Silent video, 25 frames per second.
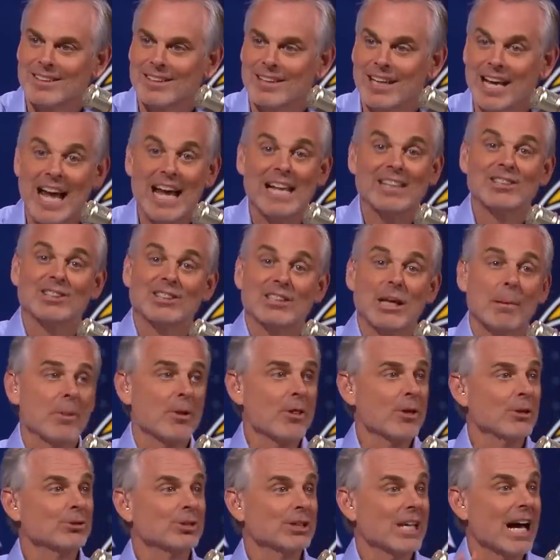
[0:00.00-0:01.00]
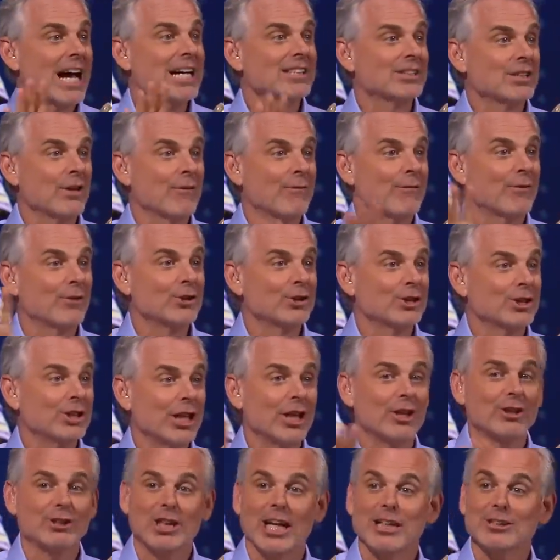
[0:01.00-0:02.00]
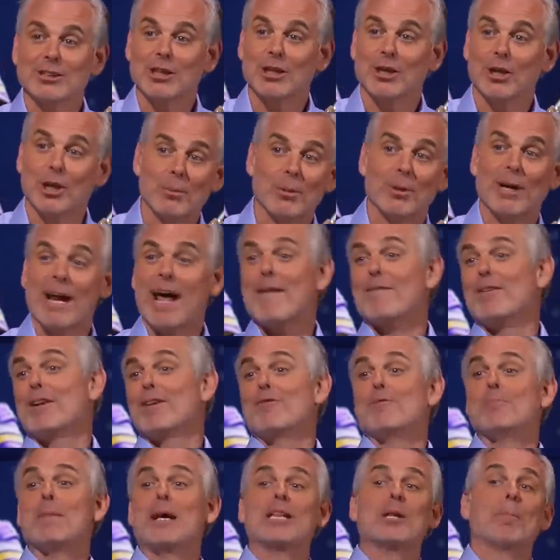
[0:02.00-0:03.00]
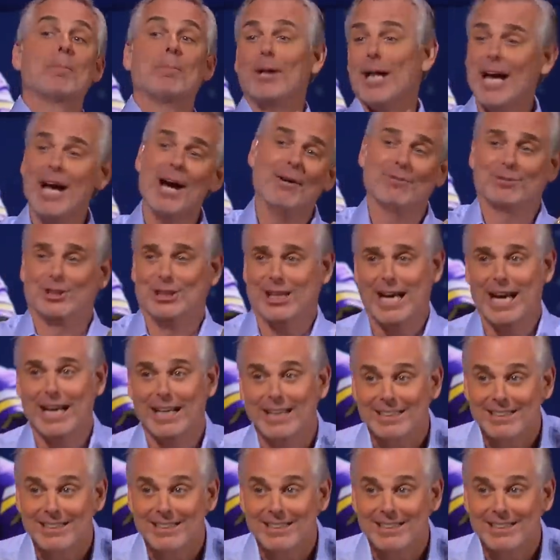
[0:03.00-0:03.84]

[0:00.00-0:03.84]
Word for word: And some of those guys in the first tier, Justin Herbert, haven't even made the playoffs yet.